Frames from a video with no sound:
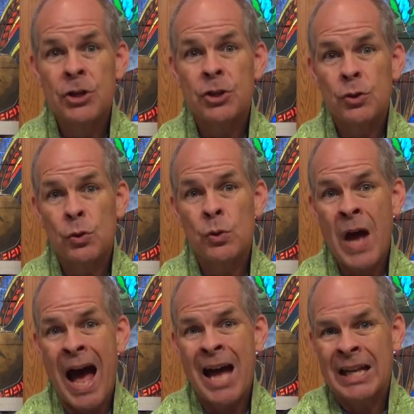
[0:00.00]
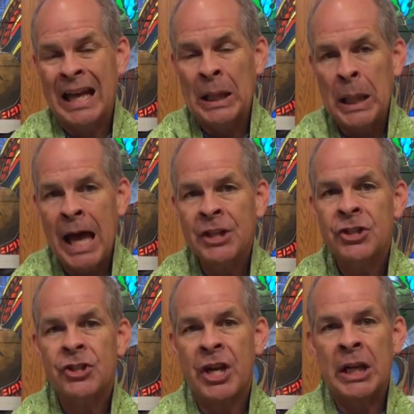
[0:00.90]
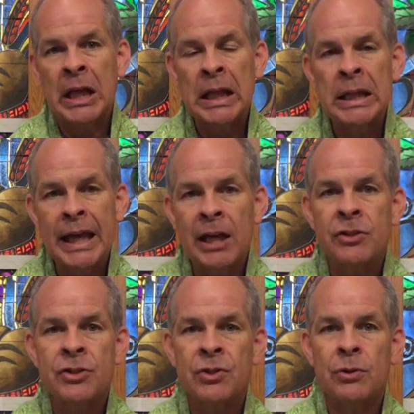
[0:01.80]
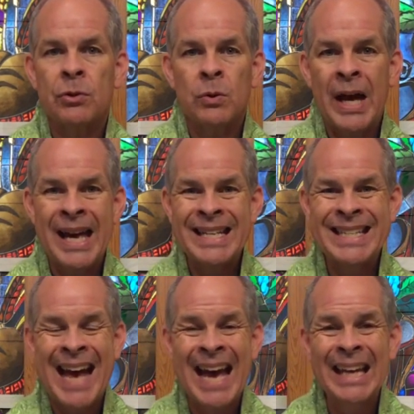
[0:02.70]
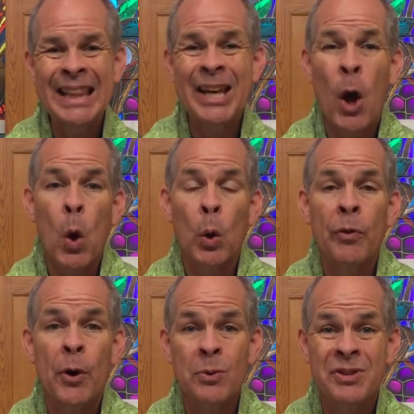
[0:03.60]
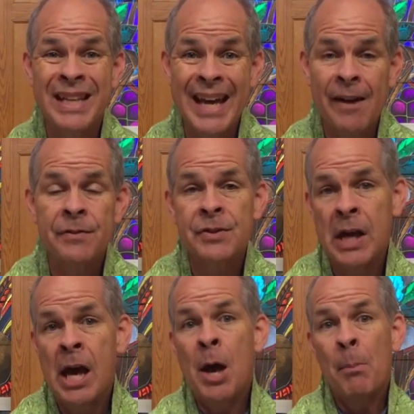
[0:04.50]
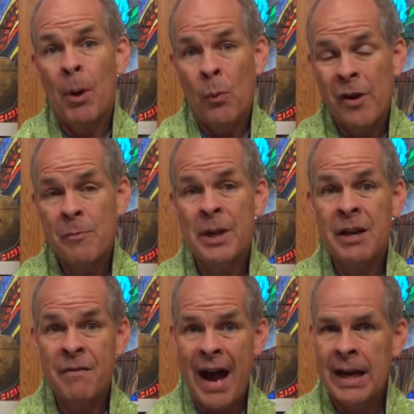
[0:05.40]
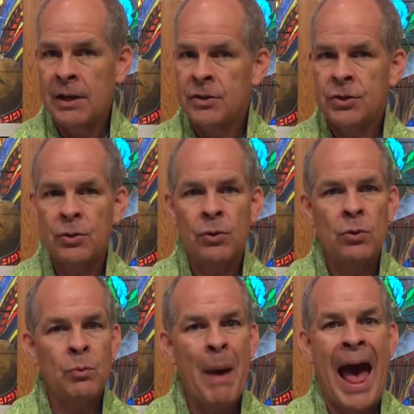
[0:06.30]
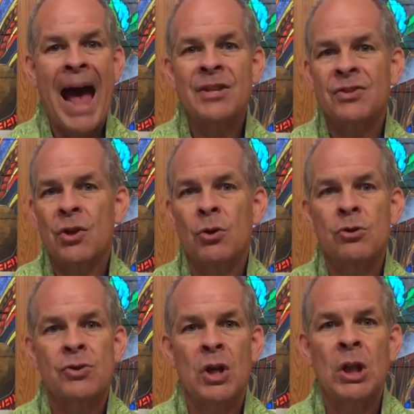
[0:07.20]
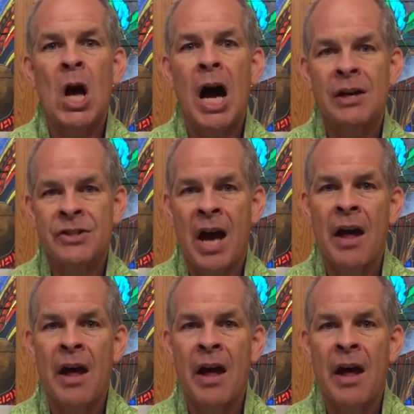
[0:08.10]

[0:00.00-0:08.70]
to not clutch and cling to and tightly hold those gifts, but we've been invited to pass those along to